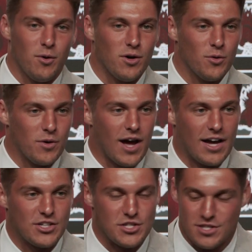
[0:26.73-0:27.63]
Well,
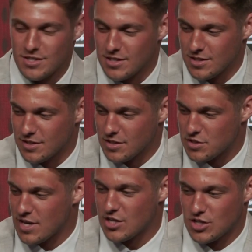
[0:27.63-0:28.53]
I just the
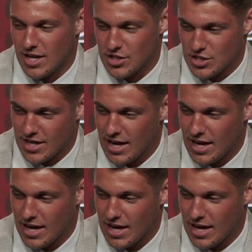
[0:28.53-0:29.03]
station I just